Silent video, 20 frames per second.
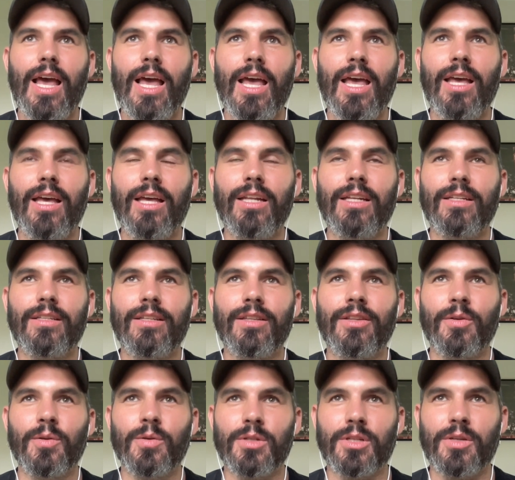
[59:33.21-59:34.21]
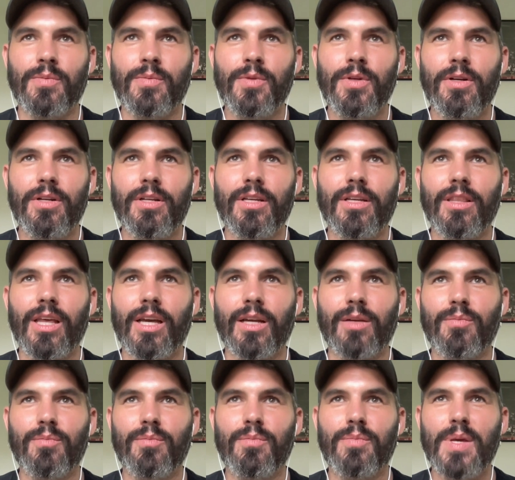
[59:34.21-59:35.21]
and there's a community and
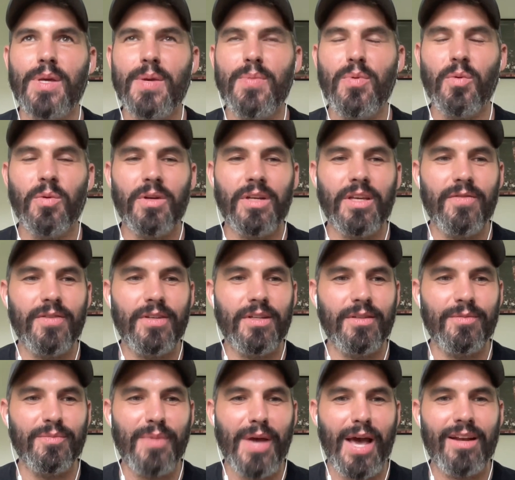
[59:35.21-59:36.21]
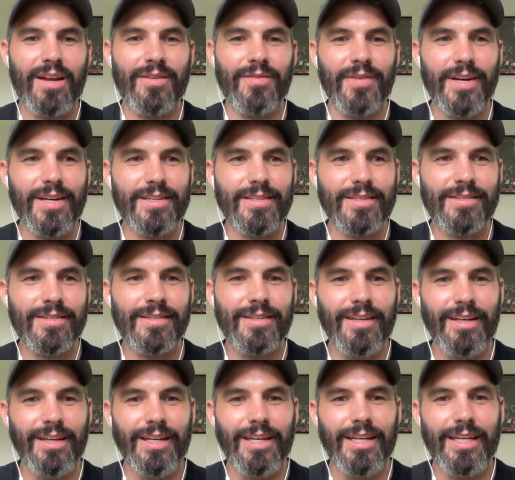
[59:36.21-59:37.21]
like people were giving bad advice,
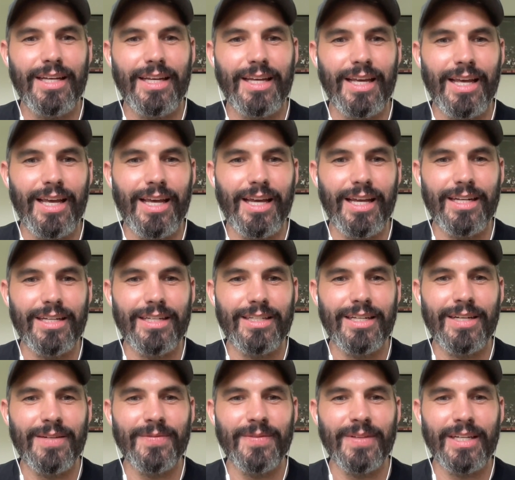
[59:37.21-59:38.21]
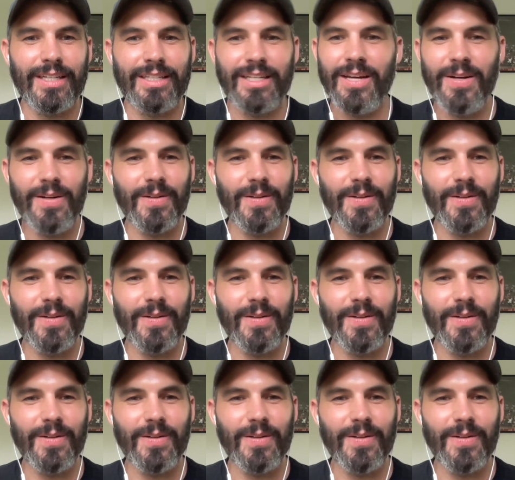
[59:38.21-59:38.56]
and I'm like, no,